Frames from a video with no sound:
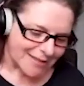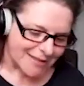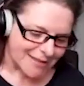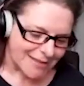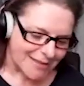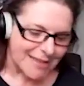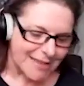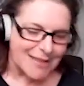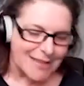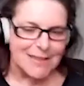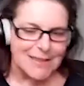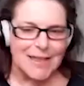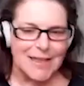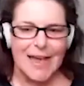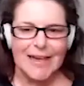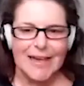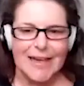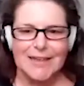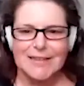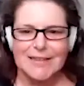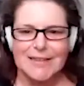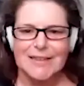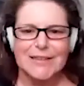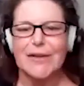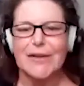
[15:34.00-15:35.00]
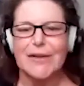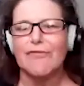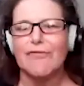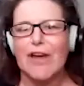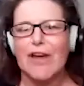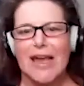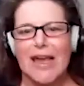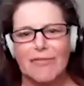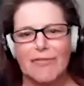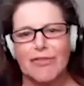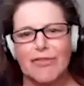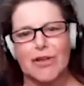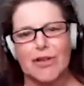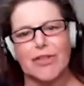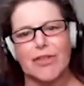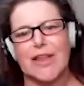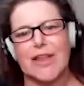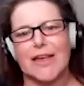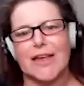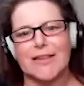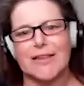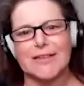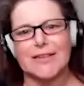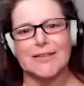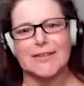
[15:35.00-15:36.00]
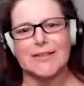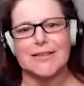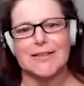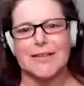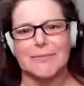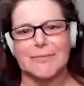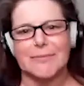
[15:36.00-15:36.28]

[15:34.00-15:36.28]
and dislikes and your favourite things?